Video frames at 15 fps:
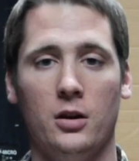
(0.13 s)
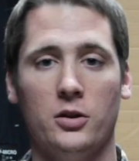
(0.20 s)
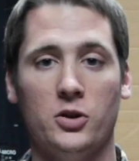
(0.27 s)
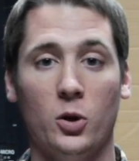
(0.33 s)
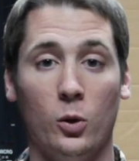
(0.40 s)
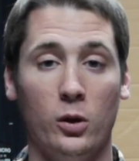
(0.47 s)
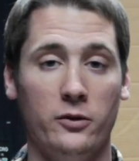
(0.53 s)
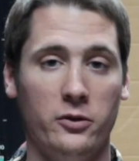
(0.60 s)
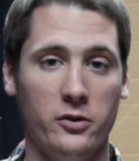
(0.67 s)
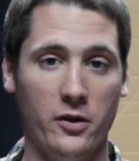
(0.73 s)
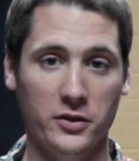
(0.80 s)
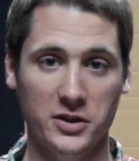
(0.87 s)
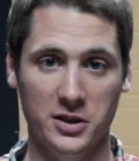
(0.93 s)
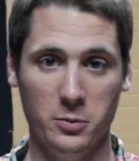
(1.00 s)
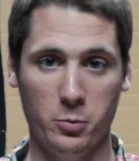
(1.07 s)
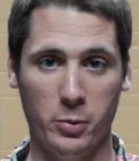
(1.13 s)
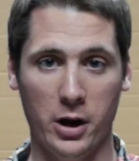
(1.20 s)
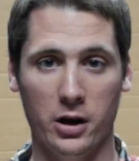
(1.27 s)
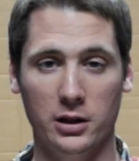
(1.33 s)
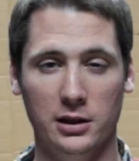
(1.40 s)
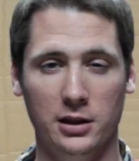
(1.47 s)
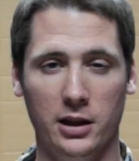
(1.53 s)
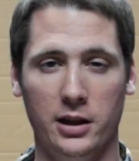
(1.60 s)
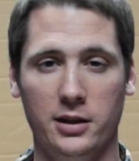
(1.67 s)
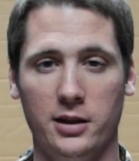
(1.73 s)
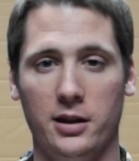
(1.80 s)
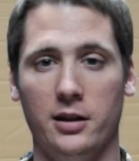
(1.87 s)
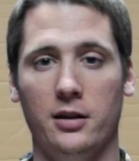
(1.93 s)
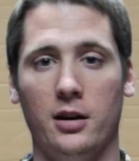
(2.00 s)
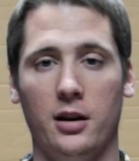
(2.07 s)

So, if you've ever seen Barry Lyndon,